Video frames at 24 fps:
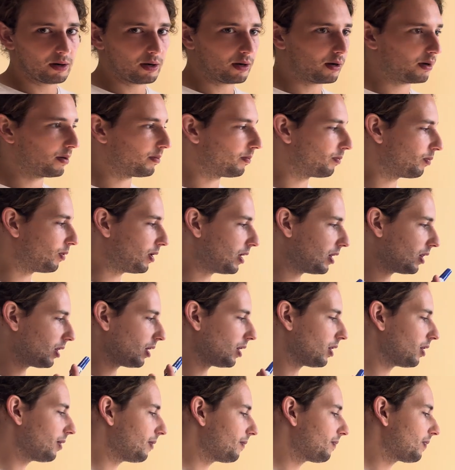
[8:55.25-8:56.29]

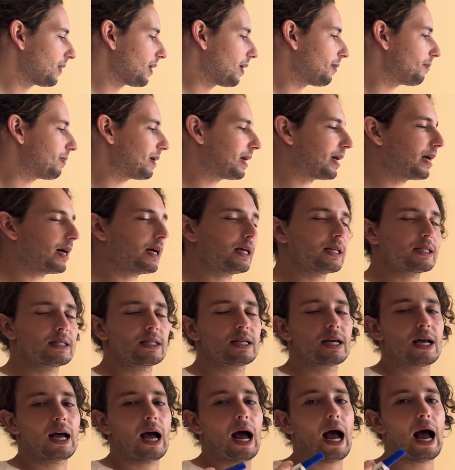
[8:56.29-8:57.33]
breathed, because
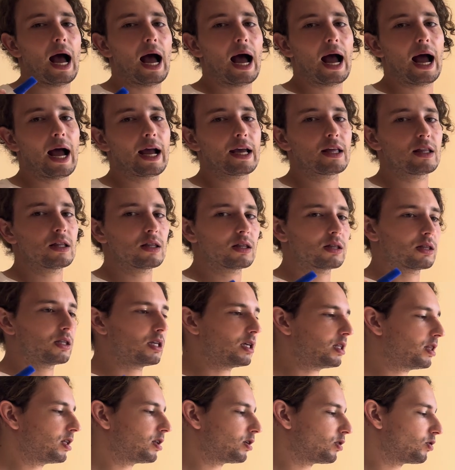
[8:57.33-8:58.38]
I
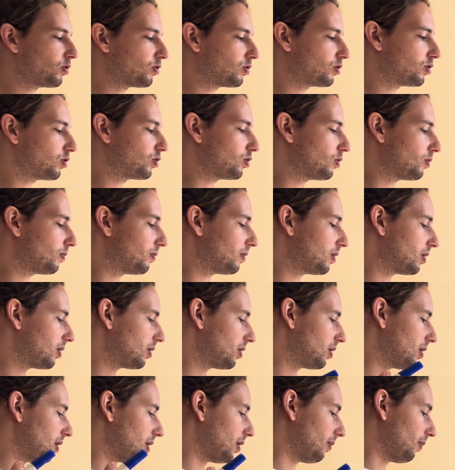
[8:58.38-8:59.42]
didn't consume
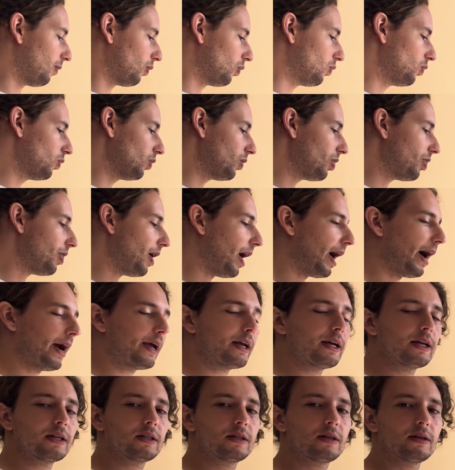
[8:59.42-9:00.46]
a good
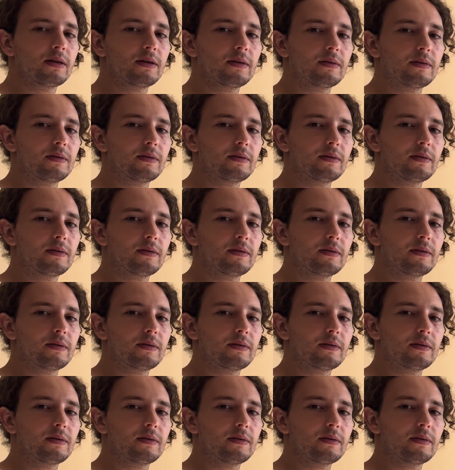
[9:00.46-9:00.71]
diet